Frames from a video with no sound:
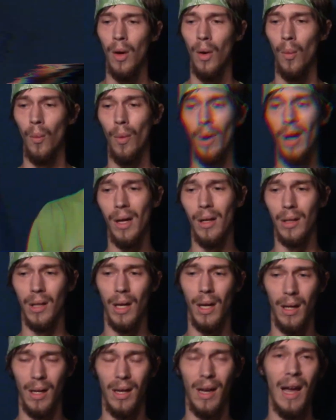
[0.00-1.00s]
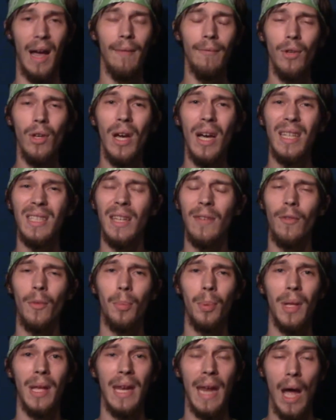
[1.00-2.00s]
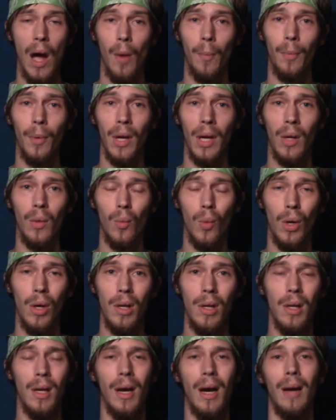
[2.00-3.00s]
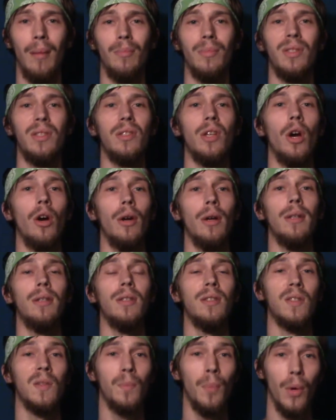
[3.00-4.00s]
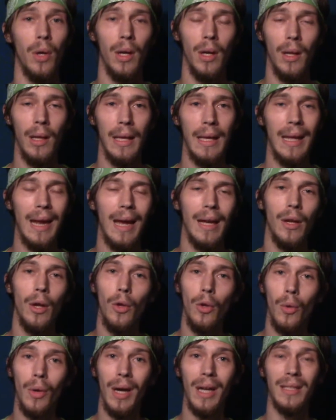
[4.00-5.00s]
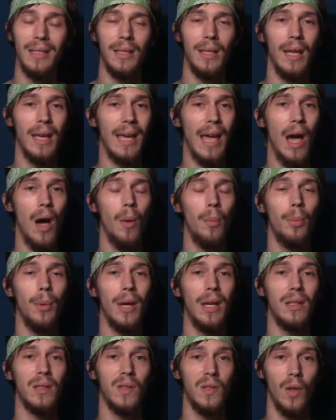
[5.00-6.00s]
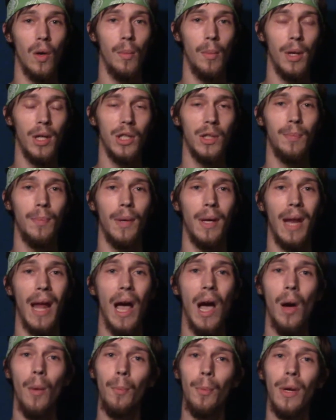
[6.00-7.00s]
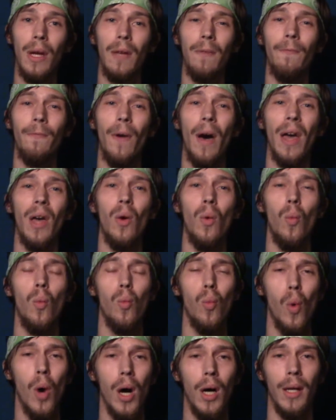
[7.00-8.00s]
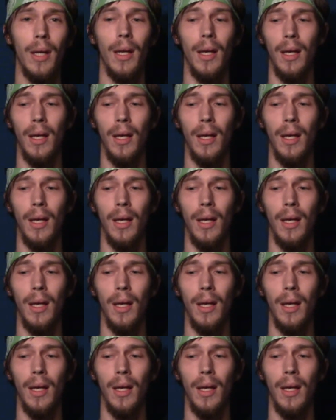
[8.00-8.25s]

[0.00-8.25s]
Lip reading: Well, have you guys ever played Outbreak 1? I'm sorry to spoil it. I know you guys like Outbreak so much, but Outbreak File 1.